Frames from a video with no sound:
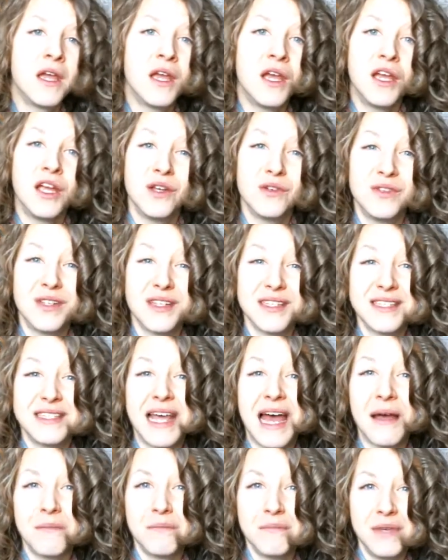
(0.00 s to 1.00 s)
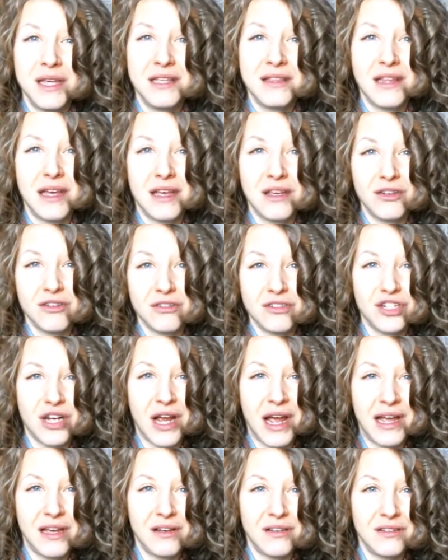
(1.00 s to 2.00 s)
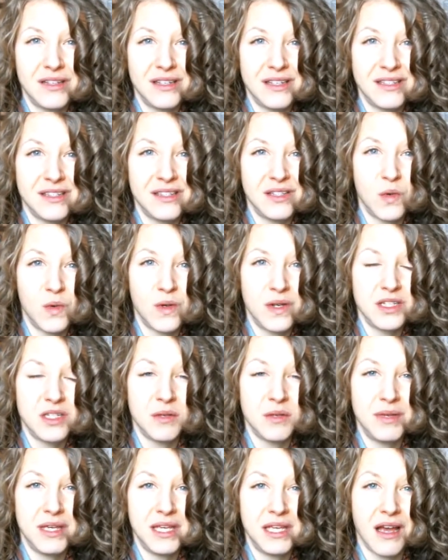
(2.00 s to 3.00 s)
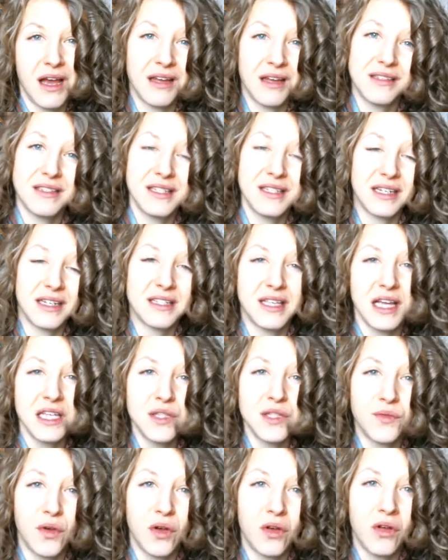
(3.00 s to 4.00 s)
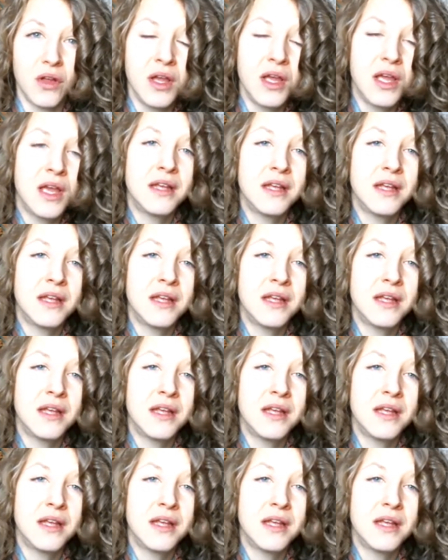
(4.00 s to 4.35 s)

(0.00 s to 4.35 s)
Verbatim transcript: You know, does that mean that your child is going to be unsuccessful?